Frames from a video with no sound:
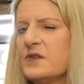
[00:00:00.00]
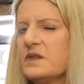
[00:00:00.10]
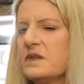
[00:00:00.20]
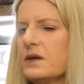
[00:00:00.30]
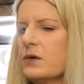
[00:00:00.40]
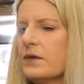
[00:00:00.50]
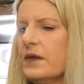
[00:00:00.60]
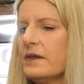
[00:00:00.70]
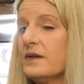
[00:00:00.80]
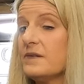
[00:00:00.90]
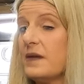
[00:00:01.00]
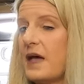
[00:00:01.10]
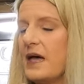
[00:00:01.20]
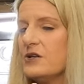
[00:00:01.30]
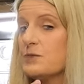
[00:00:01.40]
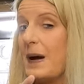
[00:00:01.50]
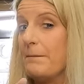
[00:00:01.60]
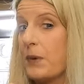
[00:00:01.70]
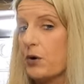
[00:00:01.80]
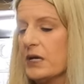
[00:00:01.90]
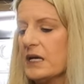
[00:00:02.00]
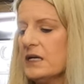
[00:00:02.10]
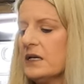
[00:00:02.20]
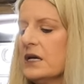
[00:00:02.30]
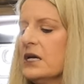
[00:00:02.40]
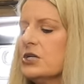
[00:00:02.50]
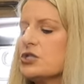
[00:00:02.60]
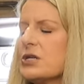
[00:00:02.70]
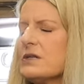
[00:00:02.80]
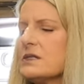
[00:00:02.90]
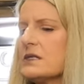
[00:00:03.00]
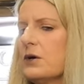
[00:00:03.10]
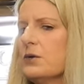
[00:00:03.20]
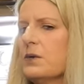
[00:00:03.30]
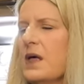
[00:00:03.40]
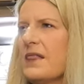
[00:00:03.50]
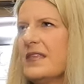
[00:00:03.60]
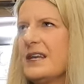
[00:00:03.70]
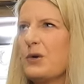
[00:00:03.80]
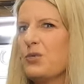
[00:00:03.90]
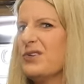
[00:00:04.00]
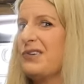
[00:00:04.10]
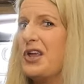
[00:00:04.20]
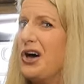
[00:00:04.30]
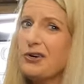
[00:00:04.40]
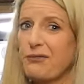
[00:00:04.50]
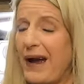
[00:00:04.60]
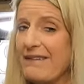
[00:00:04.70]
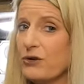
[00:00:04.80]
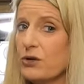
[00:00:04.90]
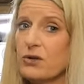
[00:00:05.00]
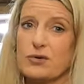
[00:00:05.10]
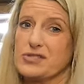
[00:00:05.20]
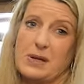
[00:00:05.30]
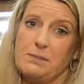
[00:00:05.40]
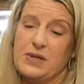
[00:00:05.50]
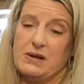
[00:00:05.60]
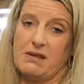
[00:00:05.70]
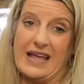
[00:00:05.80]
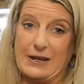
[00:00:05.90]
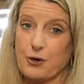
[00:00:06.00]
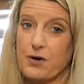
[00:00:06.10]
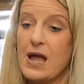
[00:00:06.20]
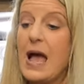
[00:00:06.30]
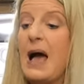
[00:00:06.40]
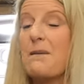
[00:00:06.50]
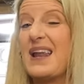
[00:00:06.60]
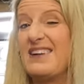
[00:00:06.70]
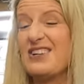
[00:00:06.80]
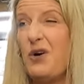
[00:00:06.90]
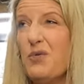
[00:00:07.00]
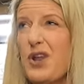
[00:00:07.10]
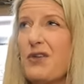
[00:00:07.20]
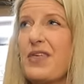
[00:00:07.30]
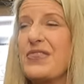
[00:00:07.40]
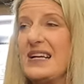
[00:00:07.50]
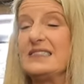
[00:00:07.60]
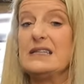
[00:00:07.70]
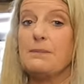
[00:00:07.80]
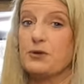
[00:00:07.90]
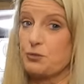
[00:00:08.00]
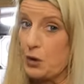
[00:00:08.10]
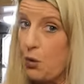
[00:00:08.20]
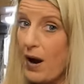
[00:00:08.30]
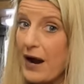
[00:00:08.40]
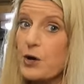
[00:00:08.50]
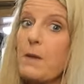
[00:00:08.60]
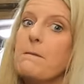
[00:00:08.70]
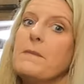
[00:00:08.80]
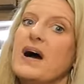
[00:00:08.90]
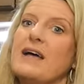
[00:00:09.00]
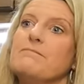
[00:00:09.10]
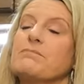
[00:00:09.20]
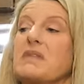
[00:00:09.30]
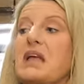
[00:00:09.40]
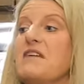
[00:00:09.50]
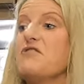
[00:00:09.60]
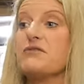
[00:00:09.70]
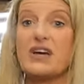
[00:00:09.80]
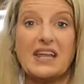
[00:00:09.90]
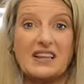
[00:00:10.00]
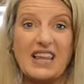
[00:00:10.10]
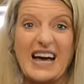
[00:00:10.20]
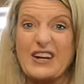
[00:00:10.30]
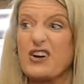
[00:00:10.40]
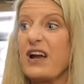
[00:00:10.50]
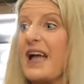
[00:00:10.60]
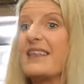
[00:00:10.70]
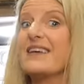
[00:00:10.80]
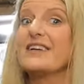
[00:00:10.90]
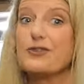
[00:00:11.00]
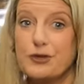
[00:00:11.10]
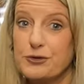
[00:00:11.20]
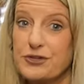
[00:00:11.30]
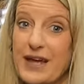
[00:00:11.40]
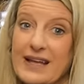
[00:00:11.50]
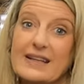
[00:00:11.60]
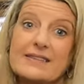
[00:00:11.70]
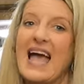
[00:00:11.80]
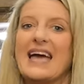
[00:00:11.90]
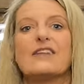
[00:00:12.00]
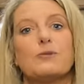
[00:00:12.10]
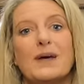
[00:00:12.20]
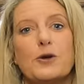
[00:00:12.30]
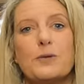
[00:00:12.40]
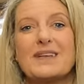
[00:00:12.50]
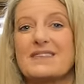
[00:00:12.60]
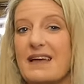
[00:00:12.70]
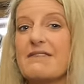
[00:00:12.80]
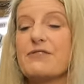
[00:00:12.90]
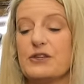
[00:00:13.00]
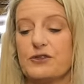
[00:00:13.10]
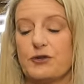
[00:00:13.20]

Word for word: of sealed this edge by burning it just so that it wouldn't unravel or something later. But I don't know that that step is required, but if you've got a lighter, it takes two seconds and it's better to be safe than